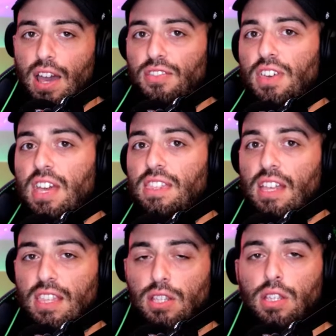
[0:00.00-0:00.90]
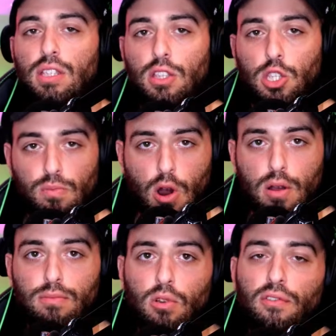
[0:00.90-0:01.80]
I think that this is the
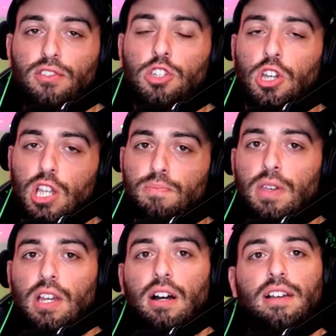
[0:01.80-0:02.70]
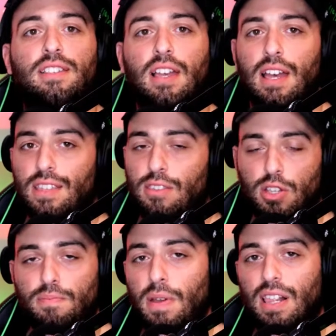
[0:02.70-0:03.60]
smart move just because
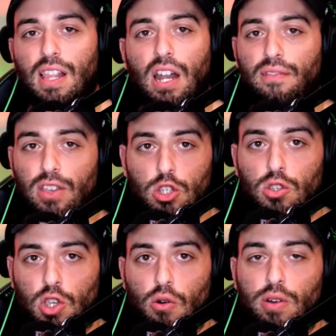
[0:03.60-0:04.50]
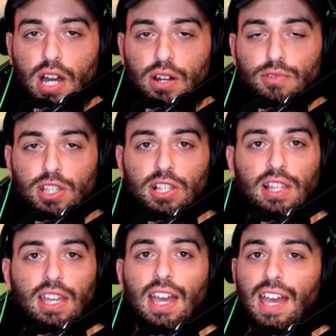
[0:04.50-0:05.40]
there's been a lot of issues going on
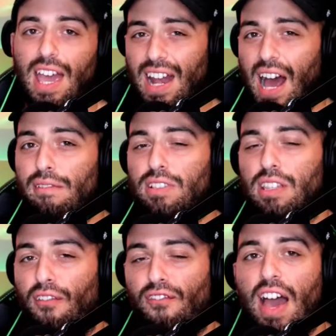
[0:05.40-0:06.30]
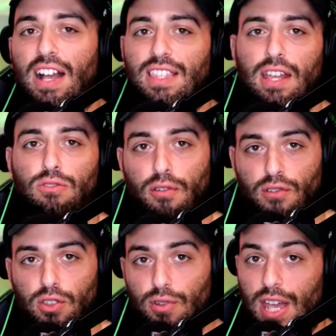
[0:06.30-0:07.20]
recently. And obviously the fact that
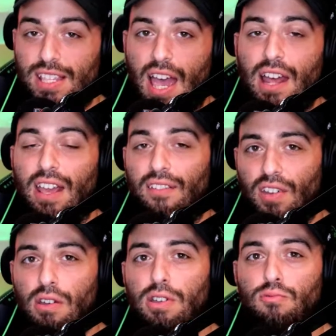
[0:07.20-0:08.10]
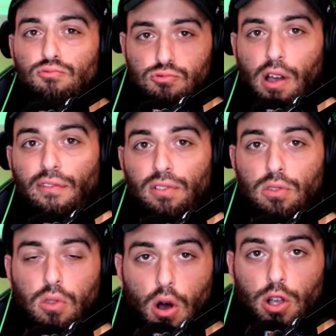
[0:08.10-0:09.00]
343 has had a very rough
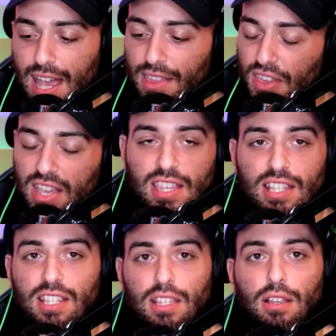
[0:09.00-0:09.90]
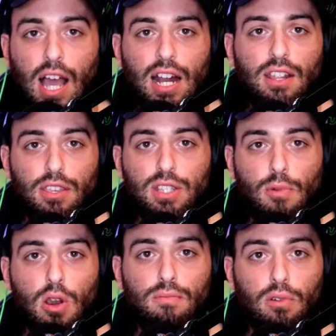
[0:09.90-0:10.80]
launch, I think this is the kind of the
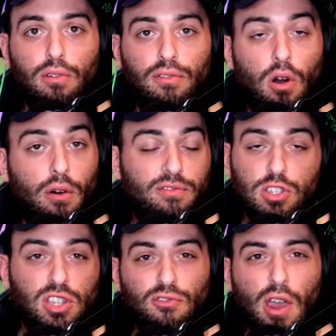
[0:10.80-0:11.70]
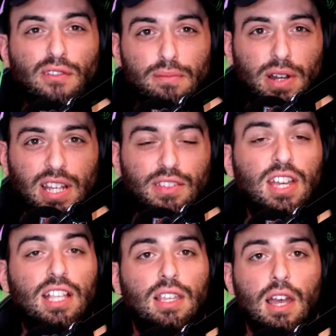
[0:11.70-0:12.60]
smart move just for everybody. I
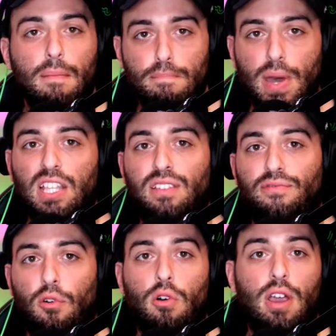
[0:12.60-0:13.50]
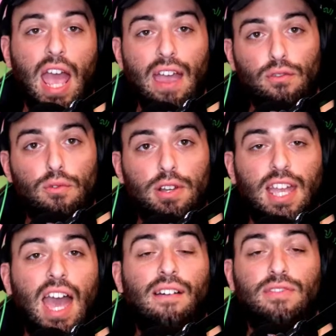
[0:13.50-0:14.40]
think it's best for everyone
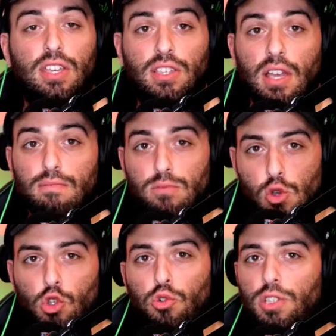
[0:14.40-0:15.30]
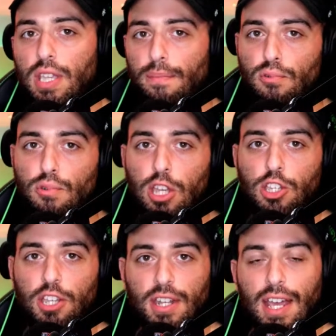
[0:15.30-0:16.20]
to have this mutual
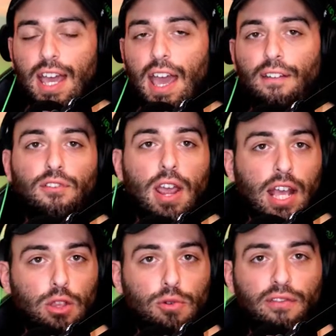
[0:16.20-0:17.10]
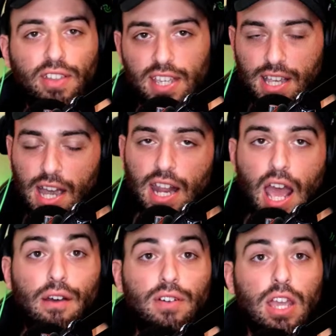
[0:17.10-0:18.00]
separation and for Halo Infinite to kind of
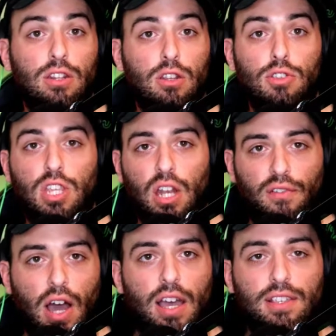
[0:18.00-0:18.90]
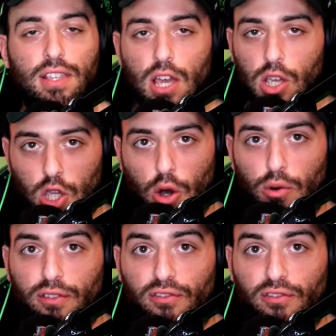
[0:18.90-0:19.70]
have a new set of eyes going